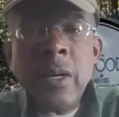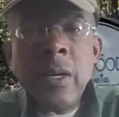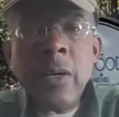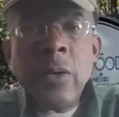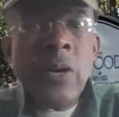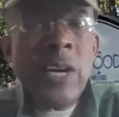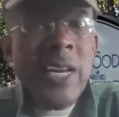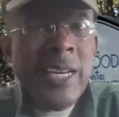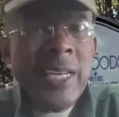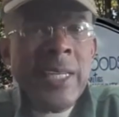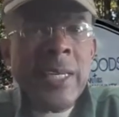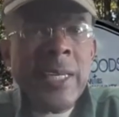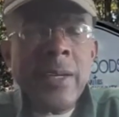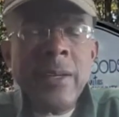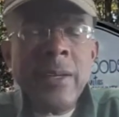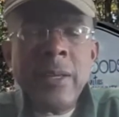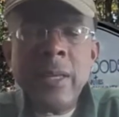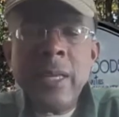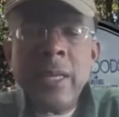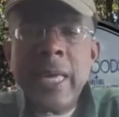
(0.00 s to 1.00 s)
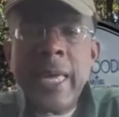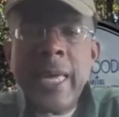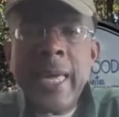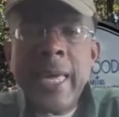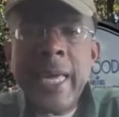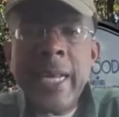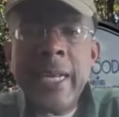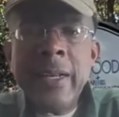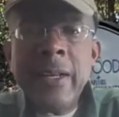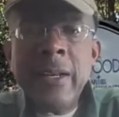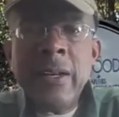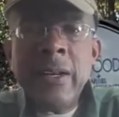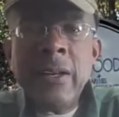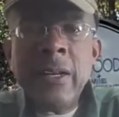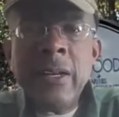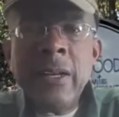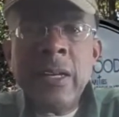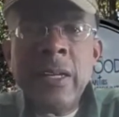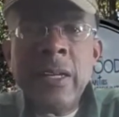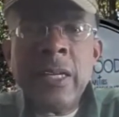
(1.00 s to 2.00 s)
or India, and
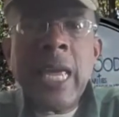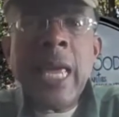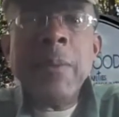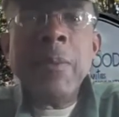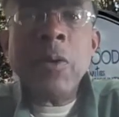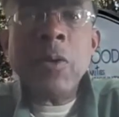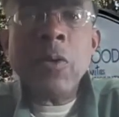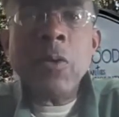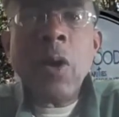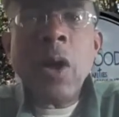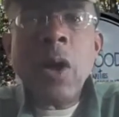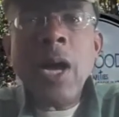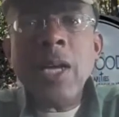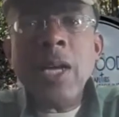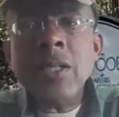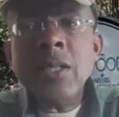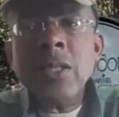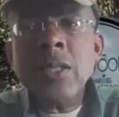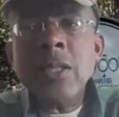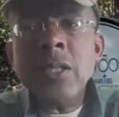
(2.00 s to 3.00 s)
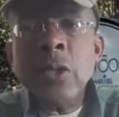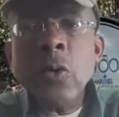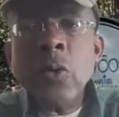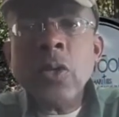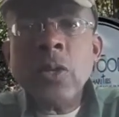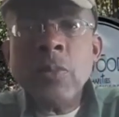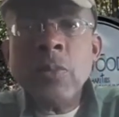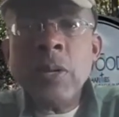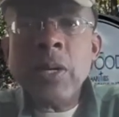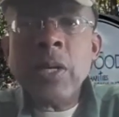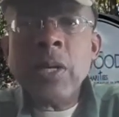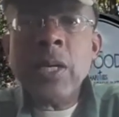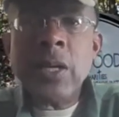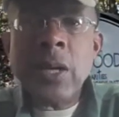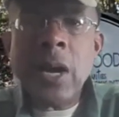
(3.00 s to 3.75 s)
came across the North American